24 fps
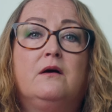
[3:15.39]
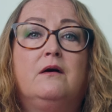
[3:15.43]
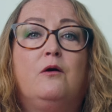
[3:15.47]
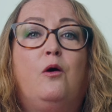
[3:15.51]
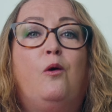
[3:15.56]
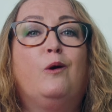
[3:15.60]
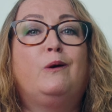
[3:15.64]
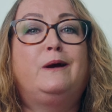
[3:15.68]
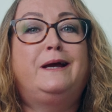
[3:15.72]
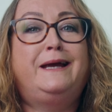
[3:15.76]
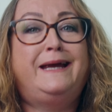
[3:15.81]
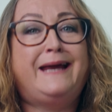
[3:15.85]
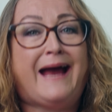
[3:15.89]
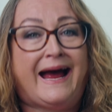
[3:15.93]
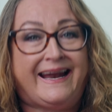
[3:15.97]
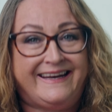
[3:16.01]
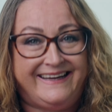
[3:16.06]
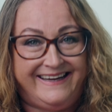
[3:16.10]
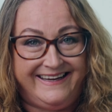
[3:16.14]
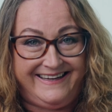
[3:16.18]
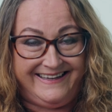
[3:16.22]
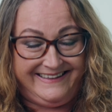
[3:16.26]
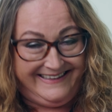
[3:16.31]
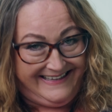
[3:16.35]

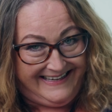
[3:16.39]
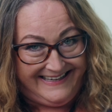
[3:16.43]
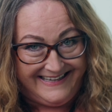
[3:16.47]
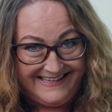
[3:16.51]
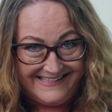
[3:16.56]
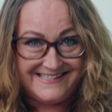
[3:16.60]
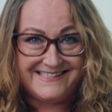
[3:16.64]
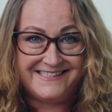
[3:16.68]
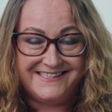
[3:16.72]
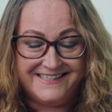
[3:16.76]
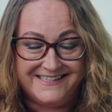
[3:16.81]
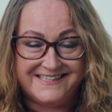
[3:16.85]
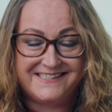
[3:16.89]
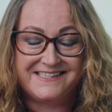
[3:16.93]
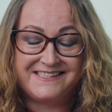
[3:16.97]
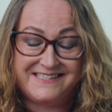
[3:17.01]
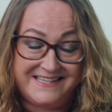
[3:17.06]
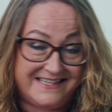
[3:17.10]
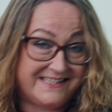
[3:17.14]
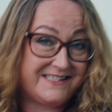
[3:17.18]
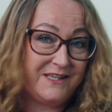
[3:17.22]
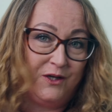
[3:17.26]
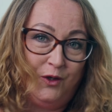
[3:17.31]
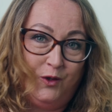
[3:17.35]
organically listed, as
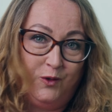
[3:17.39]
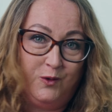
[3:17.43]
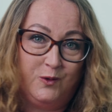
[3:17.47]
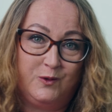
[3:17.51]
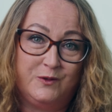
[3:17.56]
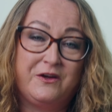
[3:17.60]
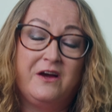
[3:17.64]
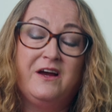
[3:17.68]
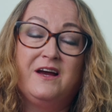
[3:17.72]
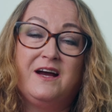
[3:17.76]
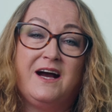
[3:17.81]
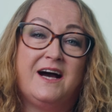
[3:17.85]
it's called,